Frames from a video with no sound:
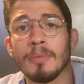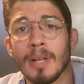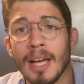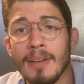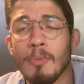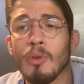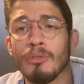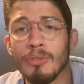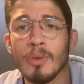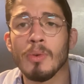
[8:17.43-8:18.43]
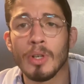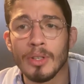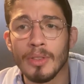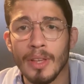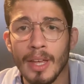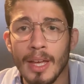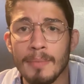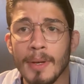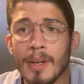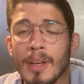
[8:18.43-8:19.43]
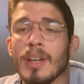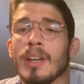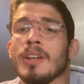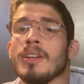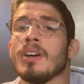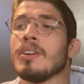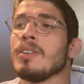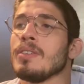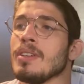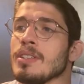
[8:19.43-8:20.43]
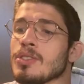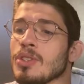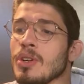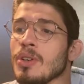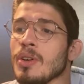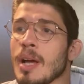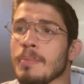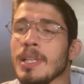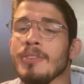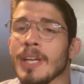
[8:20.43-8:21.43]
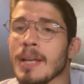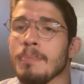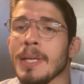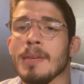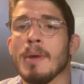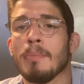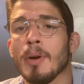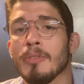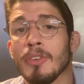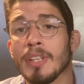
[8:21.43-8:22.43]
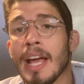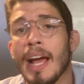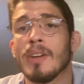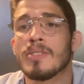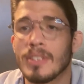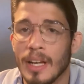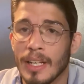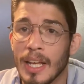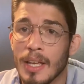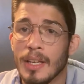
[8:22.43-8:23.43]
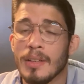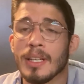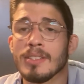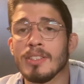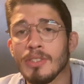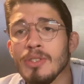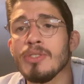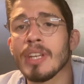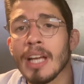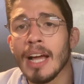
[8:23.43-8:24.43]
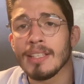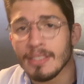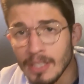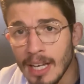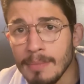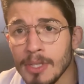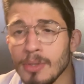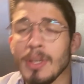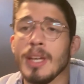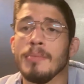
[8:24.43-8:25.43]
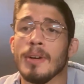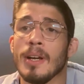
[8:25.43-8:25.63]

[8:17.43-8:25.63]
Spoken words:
have more footwork than him, you know. So I believe I can pick him apart from the outside because he's used the guys coming to him,